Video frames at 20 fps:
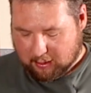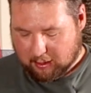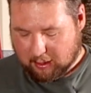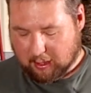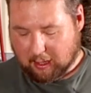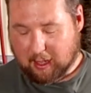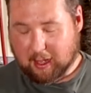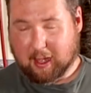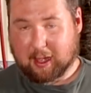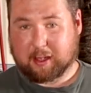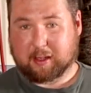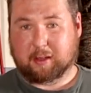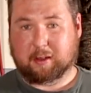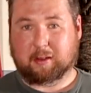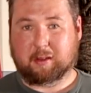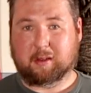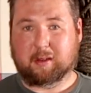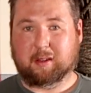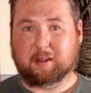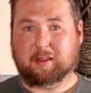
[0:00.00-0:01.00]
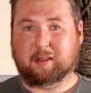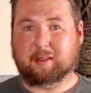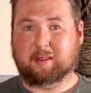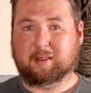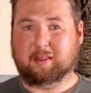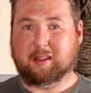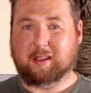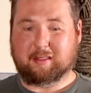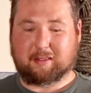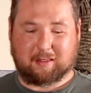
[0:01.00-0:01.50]
Uh,
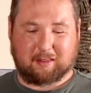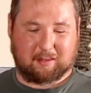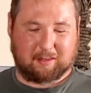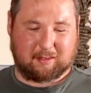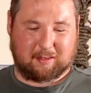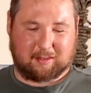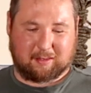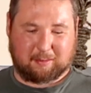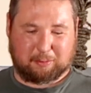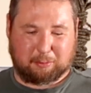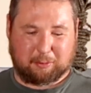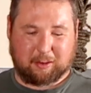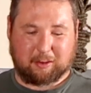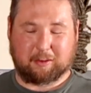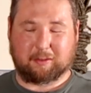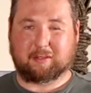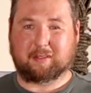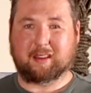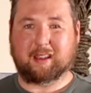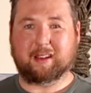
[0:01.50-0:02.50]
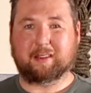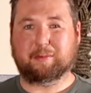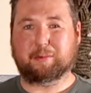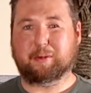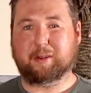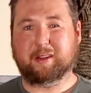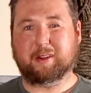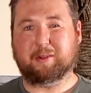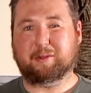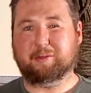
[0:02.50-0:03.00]
this is one of those things
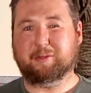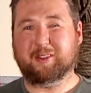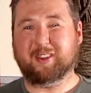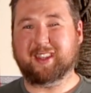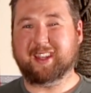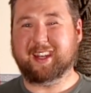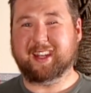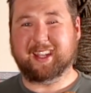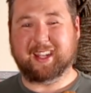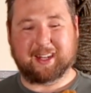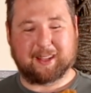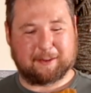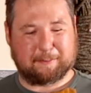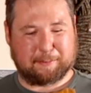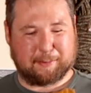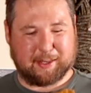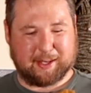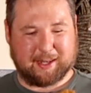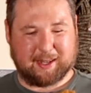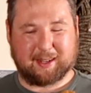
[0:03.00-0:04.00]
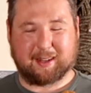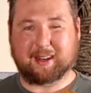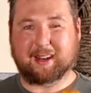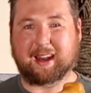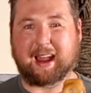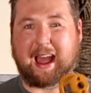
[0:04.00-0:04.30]
where you don't really need it, but